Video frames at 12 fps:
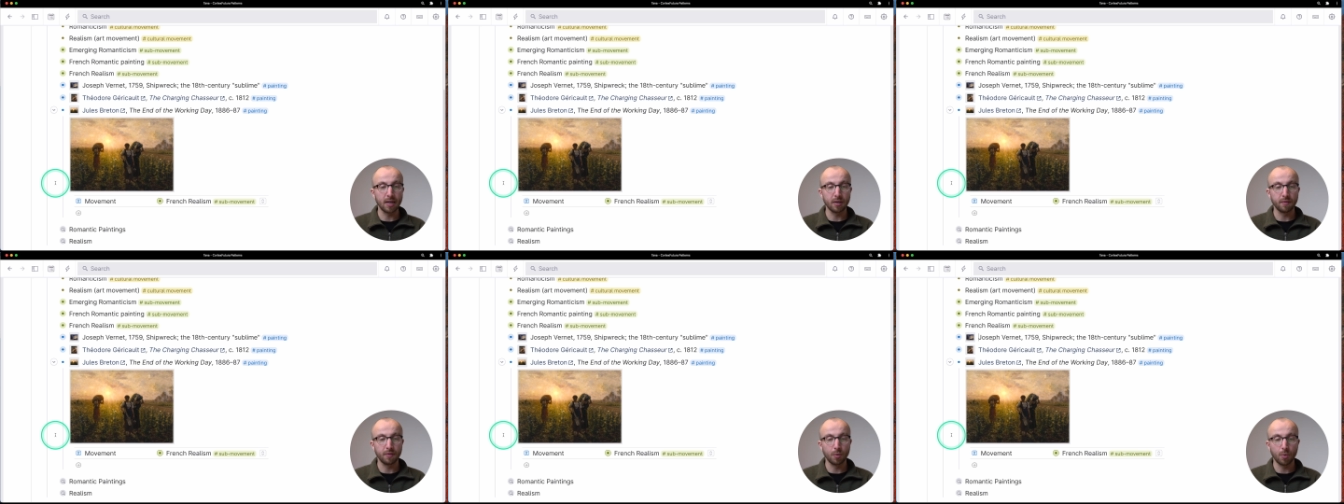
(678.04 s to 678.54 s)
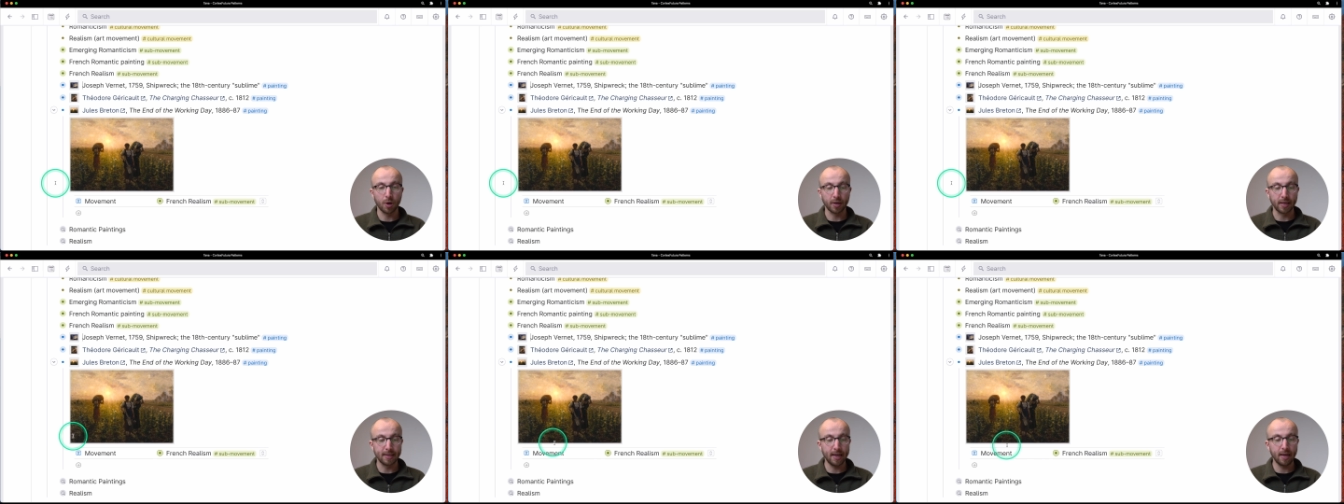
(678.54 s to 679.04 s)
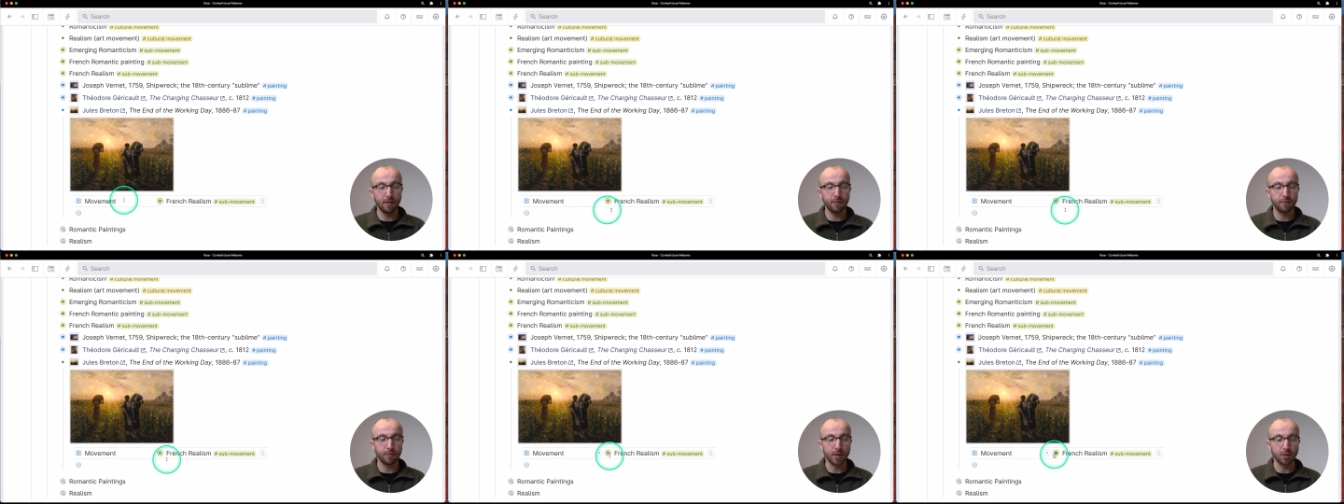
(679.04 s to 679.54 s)
End of the Working Day,
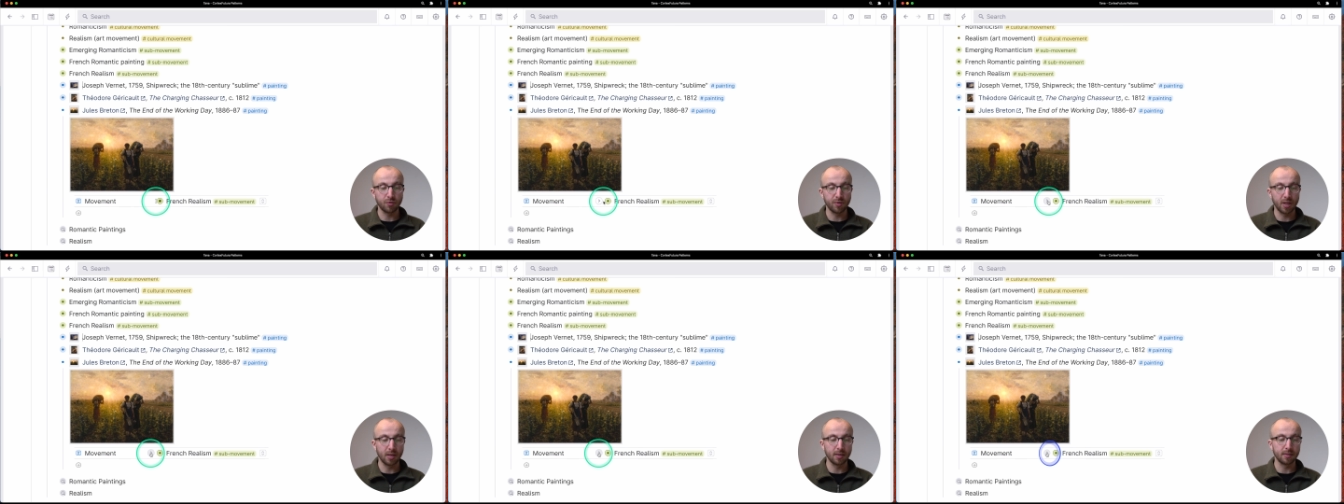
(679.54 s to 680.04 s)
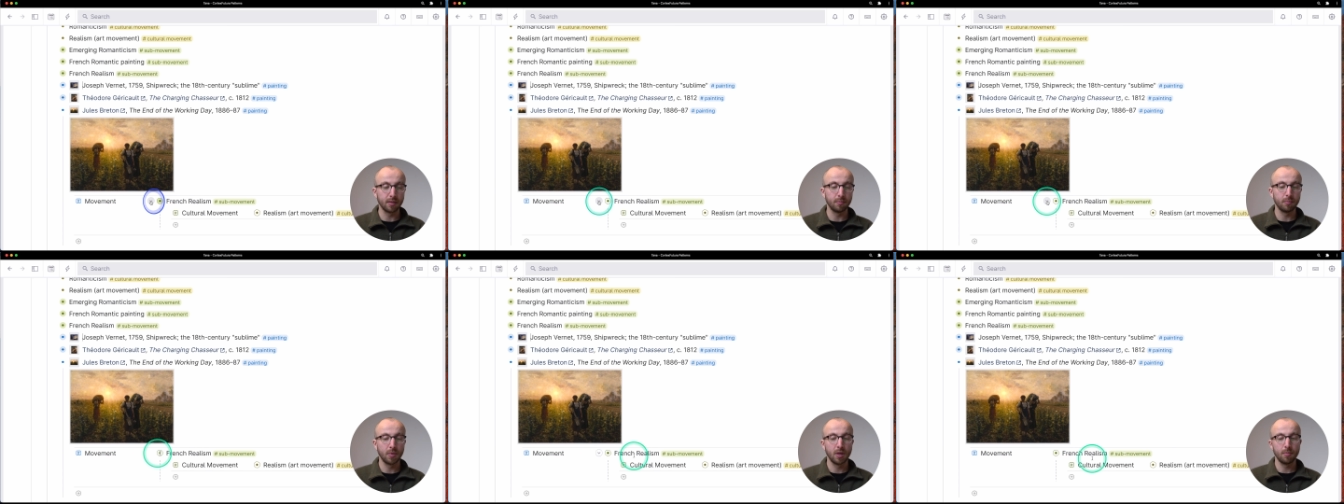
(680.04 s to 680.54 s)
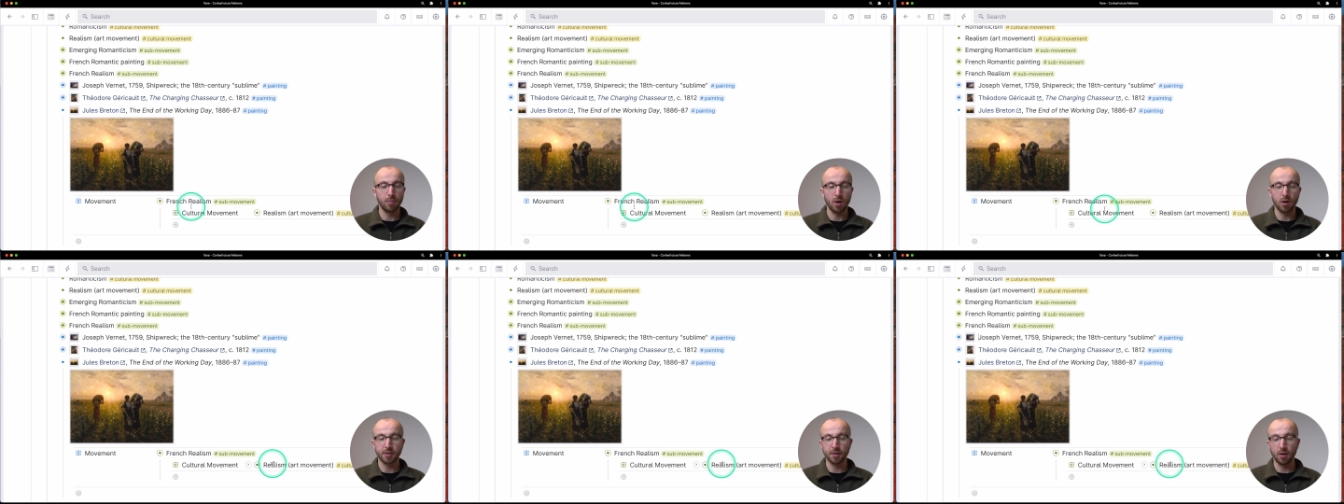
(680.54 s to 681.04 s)
French Realism,
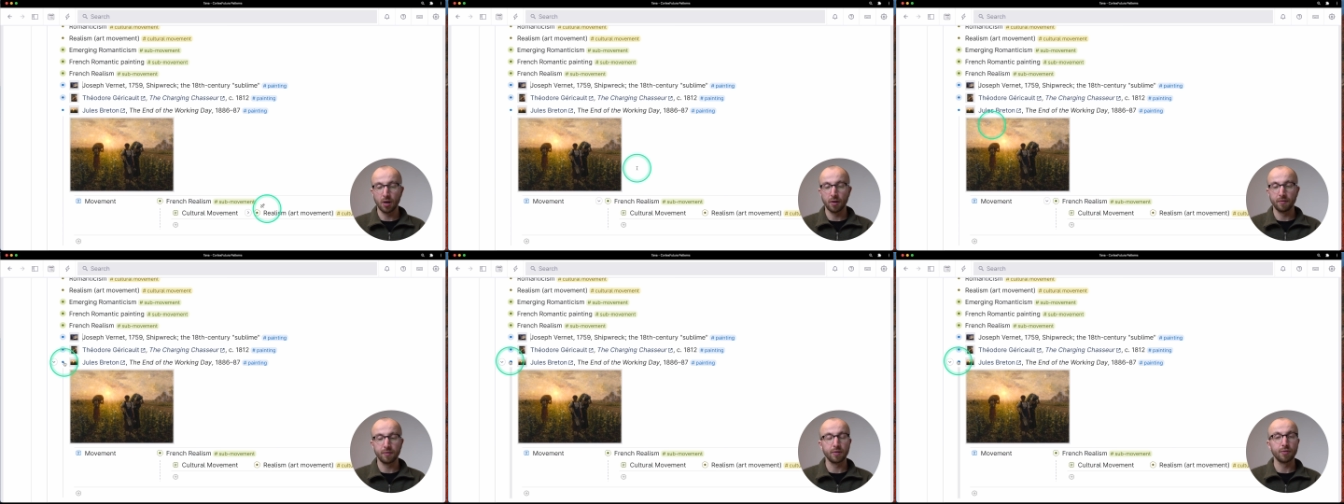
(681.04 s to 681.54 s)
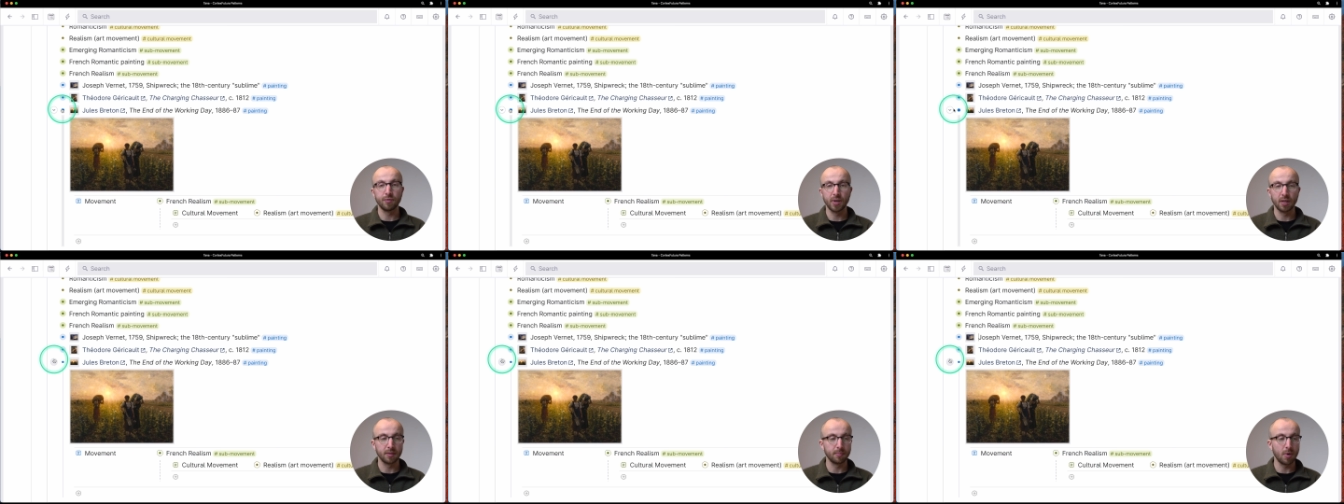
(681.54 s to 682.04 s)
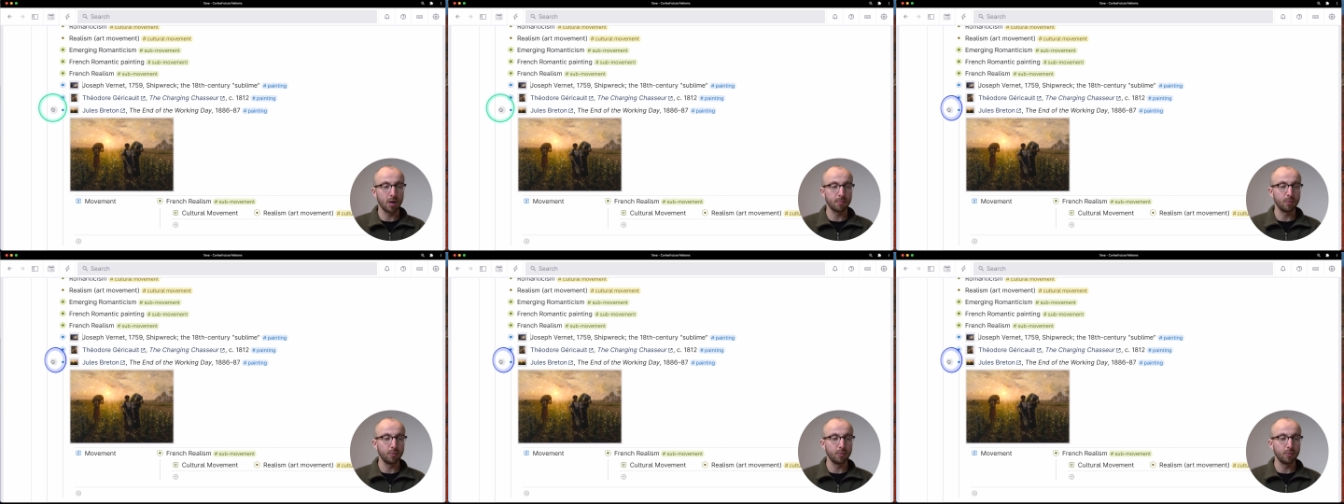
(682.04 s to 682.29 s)
part of Realism art